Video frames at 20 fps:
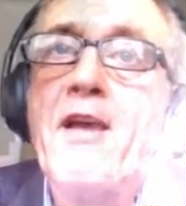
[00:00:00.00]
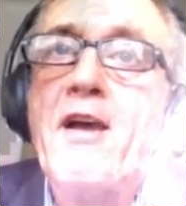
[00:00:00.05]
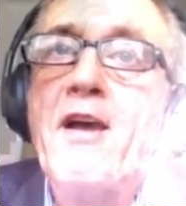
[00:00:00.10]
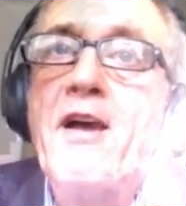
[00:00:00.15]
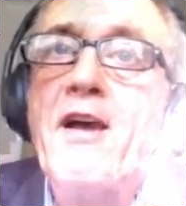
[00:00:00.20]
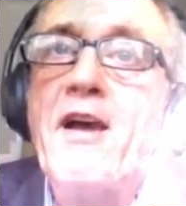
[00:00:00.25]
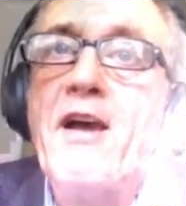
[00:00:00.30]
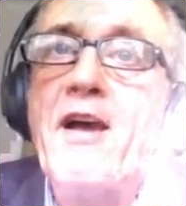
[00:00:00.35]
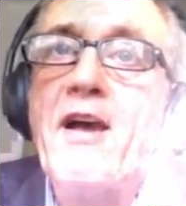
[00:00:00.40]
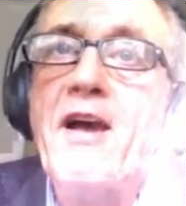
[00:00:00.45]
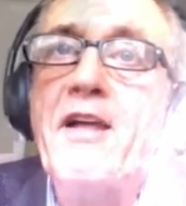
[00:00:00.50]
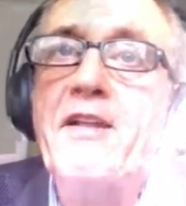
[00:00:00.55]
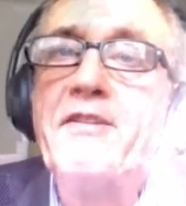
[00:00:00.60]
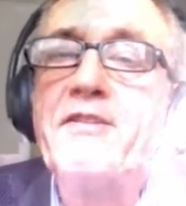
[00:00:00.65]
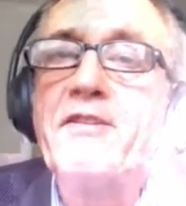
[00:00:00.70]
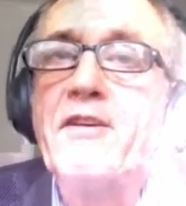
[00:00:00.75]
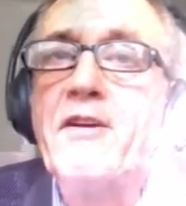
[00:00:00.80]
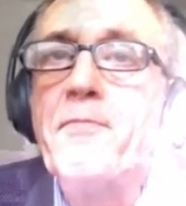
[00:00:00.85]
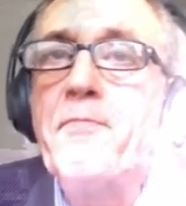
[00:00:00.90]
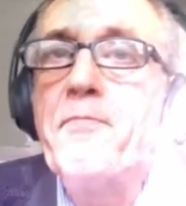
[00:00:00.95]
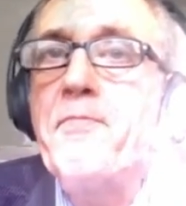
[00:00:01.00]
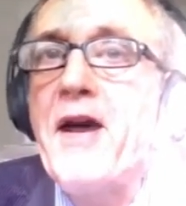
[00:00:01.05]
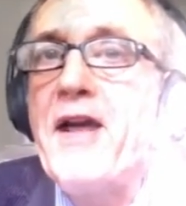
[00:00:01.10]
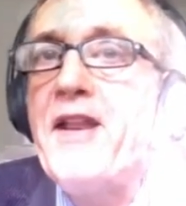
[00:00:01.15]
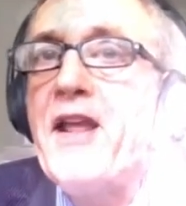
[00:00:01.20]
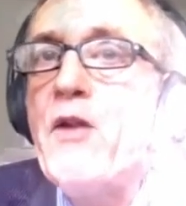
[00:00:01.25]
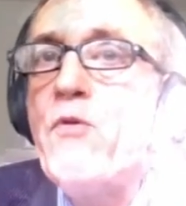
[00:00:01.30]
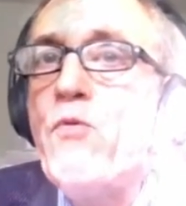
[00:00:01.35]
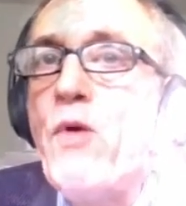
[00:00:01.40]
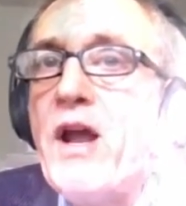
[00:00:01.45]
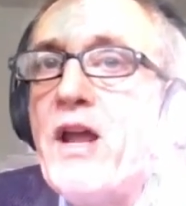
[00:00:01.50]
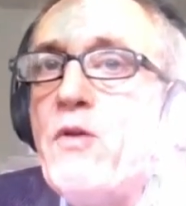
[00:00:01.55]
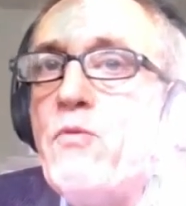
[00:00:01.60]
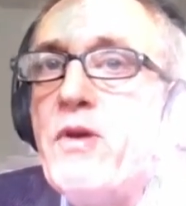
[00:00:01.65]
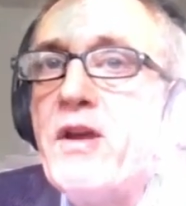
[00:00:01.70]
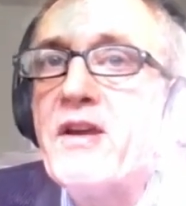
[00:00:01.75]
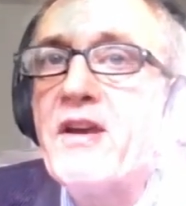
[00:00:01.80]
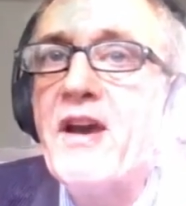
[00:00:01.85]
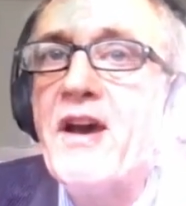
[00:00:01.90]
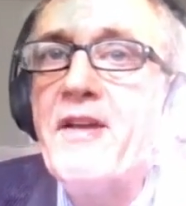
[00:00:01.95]
And by that way, we
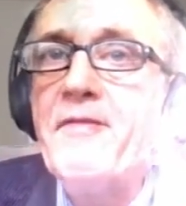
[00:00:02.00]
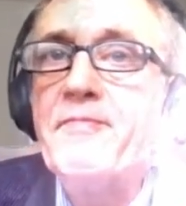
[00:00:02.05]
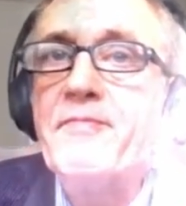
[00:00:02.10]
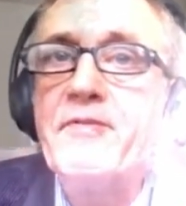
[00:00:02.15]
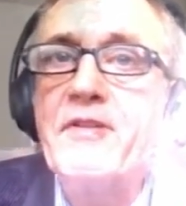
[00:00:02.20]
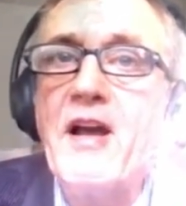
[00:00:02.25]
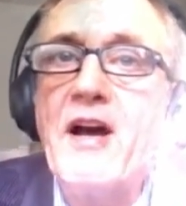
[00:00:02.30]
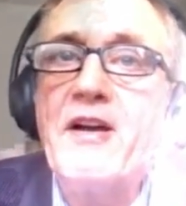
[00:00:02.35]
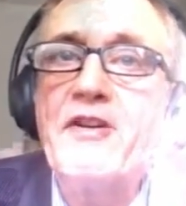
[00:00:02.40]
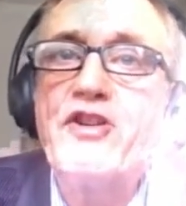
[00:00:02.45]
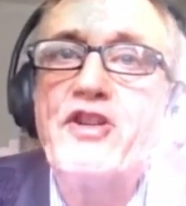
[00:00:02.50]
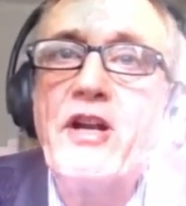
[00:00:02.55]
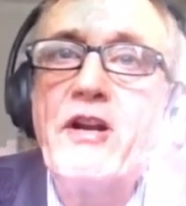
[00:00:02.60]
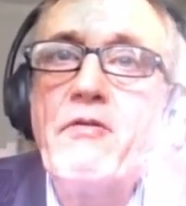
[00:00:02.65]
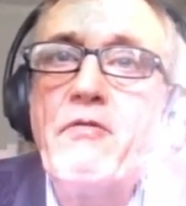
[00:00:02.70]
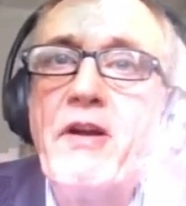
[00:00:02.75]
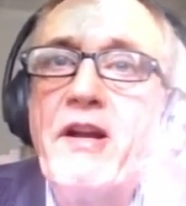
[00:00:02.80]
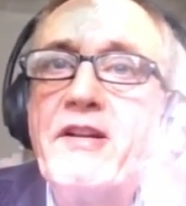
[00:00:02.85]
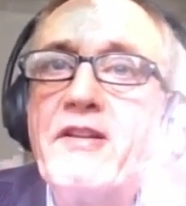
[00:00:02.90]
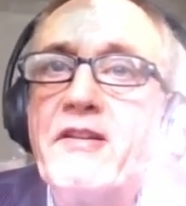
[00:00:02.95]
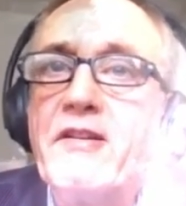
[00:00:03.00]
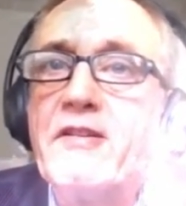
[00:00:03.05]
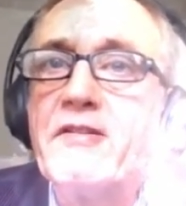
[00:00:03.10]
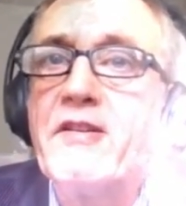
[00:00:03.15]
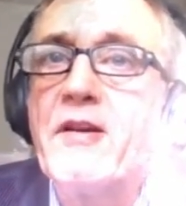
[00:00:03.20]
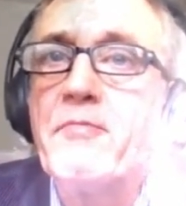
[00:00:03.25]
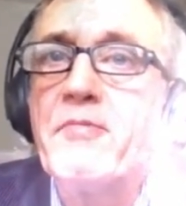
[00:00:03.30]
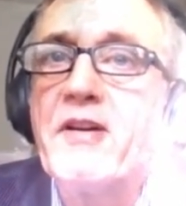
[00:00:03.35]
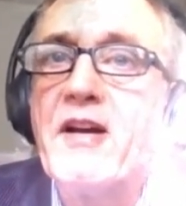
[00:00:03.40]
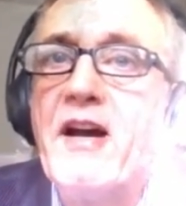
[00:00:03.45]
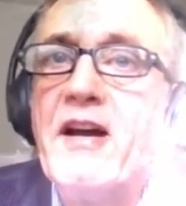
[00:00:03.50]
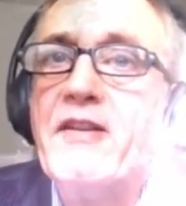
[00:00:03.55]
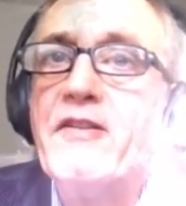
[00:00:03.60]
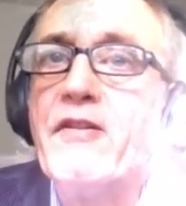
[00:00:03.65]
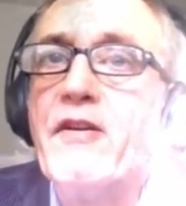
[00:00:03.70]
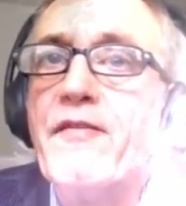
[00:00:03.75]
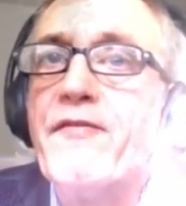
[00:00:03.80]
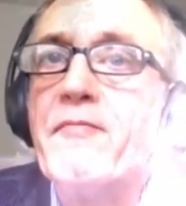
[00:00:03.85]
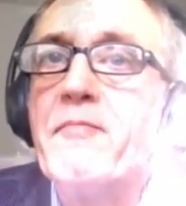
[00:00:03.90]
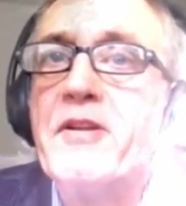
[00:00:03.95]
can generate some kind of
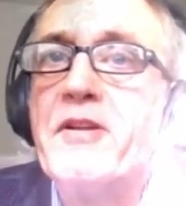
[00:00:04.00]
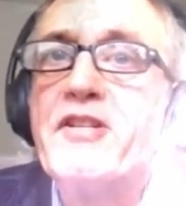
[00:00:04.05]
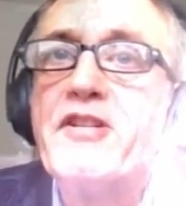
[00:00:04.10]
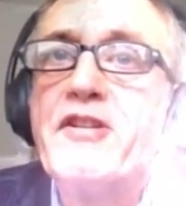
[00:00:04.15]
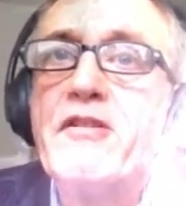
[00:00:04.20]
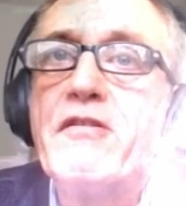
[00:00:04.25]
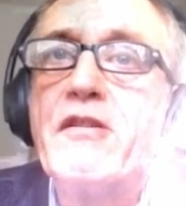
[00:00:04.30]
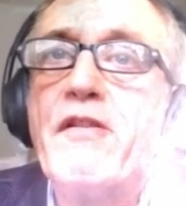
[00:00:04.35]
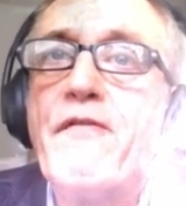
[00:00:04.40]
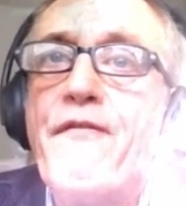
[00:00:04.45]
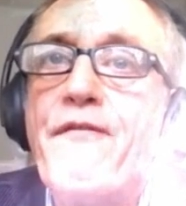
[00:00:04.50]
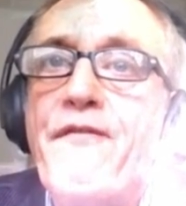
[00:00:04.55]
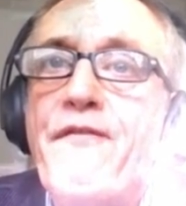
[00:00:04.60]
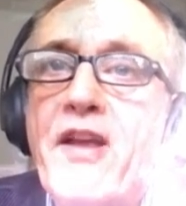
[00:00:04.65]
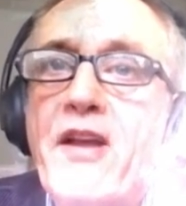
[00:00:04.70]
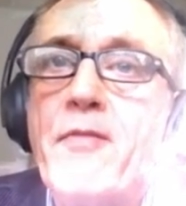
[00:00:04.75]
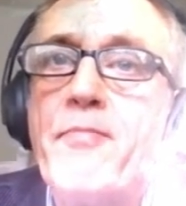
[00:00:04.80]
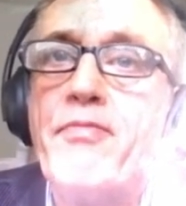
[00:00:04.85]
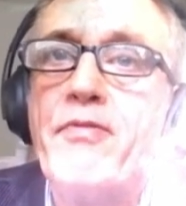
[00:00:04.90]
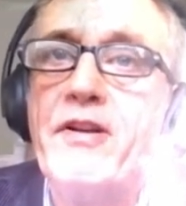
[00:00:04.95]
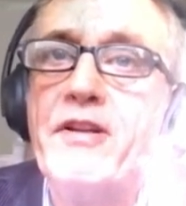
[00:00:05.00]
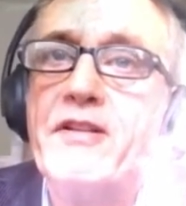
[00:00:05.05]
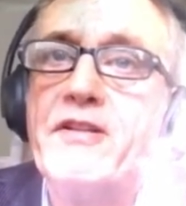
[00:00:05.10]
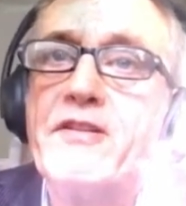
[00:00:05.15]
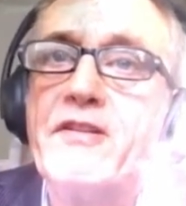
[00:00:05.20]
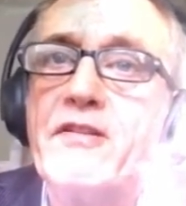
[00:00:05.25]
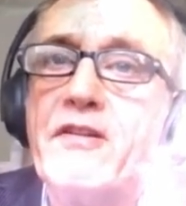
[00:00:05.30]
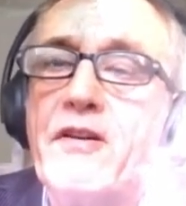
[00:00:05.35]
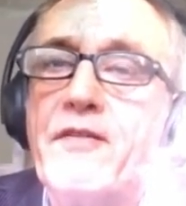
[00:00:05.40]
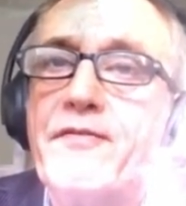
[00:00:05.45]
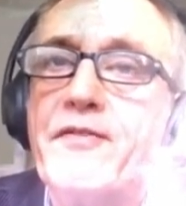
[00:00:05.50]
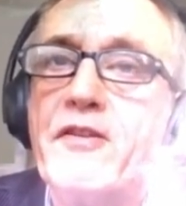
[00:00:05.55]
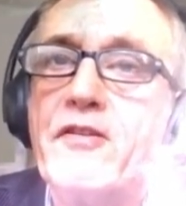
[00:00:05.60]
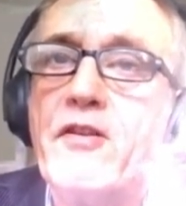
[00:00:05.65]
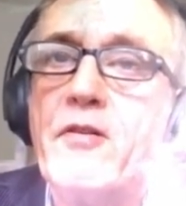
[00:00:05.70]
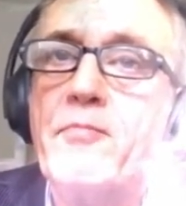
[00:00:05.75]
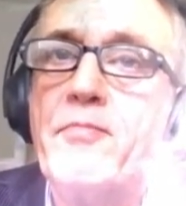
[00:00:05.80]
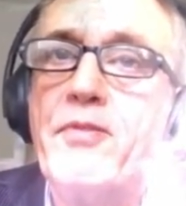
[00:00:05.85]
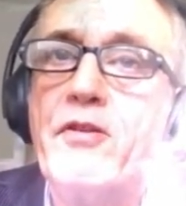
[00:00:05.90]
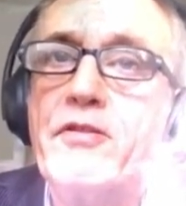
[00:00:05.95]
material fingerprint of the
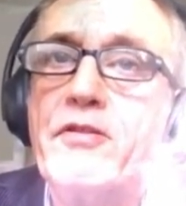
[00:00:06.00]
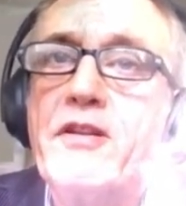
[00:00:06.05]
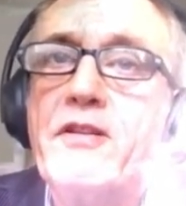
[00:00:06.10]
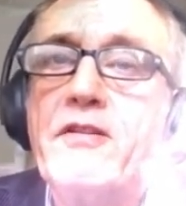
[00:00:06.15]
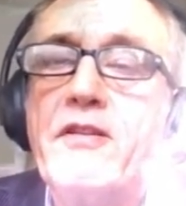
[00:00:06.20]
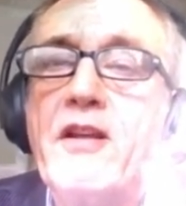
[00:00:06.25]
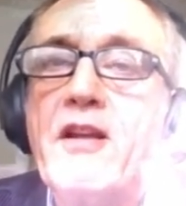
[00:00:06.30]
component.